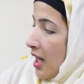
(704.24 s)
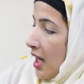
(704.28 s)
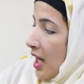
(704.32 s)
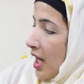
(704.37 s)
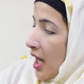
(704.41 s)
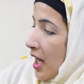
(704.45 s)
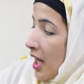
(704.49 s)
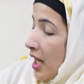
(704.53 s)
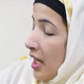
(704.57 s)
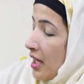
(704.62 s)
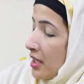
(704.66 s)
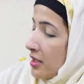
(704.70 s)

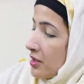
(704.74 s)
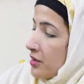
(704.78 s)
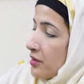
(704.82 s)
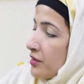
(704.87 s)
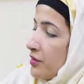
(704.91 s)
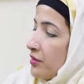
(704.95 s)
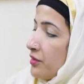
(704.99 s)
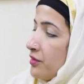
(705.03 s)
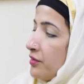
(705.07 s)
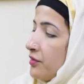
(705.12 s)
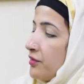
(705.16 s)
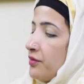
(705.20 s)
And
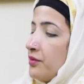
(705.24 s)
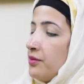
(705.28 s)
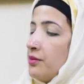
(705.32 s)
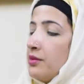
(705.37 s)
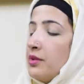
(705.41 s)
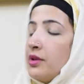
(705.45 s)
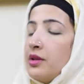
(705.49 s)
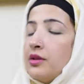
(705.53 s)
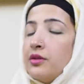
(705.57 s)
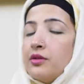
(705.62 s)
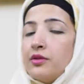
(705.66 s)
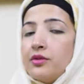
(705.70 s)

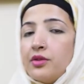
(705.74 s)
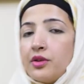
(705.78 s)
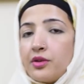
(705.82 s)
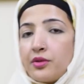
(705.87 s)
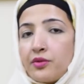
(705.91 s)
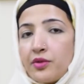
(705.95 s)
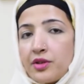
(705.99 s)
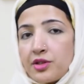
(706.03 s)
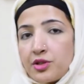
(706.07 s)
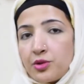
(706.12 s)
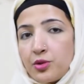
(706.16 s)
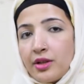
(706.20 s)
for
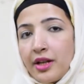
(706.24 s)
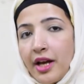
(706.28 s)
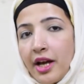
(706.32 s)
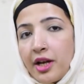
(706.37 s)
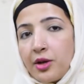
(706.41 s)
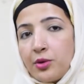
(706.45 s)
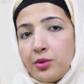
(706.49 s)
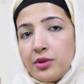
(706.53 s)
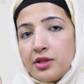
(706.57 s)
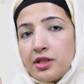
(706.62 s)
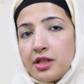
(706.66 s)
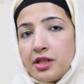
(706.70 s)
visual
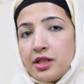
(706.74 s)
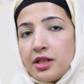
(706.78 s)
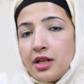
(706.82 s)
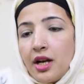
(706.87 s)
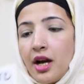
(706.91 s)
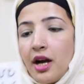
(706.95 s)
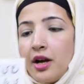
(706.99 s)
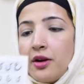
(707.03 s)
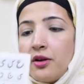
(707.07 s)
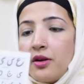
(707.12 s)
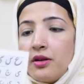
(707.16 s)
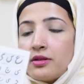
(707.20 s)
acuity,
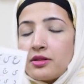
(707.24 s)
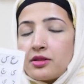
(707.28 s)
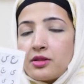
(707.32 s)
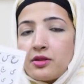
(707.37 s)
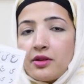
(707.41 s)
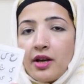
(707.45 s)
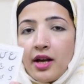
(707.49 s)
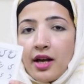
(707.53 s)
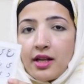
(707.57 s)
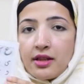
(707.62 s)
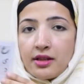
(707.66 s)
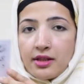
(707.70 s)
I
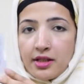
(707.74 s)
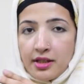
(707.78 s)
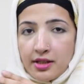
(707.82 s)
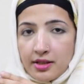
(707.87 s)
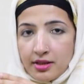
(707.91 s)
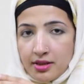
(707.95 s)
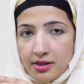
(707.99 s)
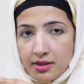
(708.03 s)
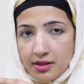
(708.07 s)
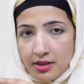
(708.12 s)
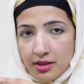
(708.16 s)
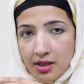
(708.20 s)
also had
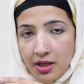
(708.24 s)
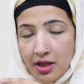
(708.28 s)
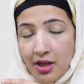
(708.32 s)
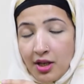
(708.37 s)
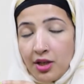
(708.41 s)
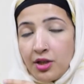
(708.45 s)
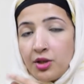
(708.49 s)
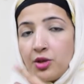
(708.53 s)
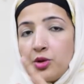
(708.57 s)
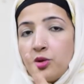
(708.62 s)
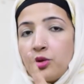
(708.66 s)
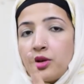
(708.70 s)
this.
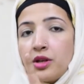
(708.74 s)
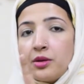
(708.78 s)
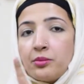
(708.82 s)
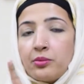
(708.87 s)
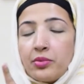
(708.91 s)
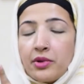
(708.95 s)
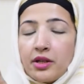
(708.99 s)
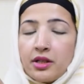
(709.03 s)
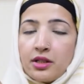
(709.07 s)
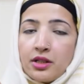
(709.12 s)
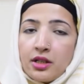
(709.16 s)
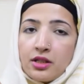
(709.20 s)
You can
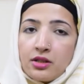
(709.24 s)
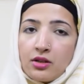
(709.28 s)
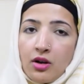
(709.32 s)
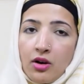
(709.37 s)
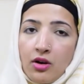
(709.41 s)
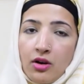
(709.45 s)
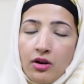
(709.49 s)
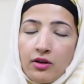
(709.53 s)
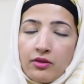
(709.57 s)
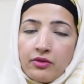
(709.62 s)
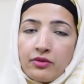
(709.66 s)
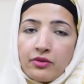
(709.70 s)
print it
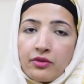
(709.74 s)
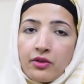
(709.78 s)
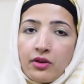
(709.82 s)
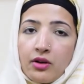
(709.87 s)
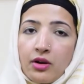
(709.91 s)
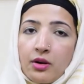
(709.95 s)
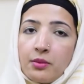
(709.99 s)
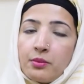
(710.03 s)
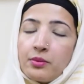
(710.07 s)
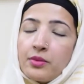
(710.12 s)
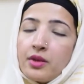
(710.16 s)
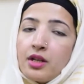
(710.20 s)
off
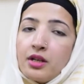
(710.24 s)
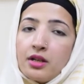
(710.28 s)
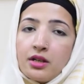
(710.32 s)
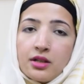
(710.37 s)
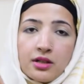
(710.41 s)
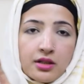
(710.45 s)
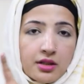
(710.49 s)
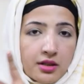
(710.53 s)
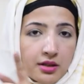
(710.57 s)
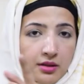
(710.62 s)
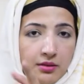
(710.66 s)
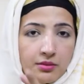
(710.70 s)
from
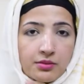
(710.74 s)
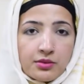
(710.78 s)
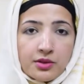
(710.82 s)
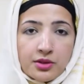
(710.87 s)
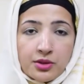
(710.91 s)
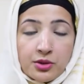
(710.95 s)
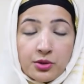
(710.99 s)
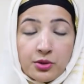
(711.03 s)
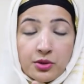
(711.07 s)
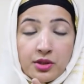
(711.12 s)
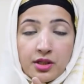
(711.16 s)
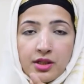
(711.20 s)

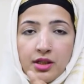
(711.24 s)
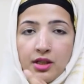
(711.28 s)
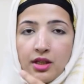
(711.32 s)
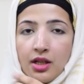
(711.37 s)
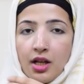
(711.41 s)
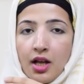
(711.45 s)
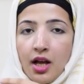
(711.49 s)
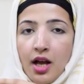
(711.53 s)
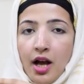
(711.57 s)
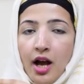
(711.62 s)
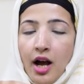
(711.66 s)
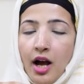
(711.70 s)
Google.
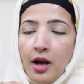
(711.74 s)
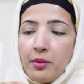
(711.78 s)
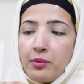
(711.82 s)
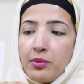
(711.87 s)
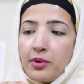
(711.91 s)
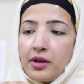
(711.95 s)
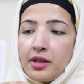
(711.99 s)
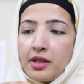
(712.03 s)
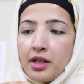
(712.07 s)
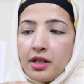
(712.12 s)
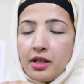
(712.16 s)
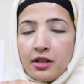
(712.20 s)
I
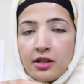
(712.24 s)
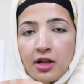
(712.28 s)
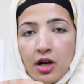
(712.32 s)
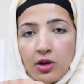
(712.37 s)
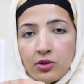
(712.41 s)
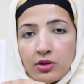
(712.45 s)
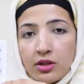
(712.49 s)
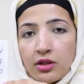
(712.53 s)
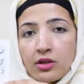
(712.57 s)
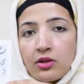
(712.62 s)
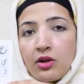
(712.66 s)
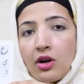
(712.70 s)
printed it
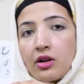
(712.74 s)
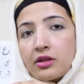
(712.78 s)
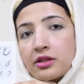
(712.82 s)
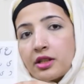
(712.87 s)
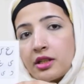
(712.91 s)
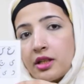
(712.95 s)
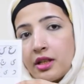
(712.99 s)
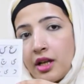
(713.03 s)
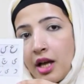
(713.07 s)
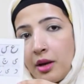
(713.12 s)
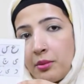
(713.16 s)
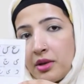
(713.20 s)
out and got
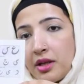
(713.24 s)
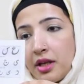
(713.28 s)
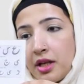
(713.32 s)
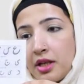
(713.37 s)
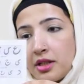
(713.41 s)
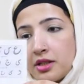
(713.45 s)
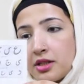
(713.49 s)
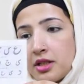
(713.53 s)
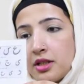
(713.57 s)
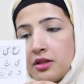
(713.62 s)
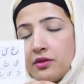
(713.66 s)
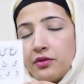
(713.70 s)
it
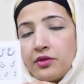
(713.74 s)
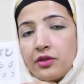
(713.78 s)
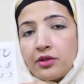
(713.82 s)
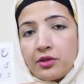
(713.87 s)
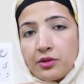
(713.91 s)
laminated for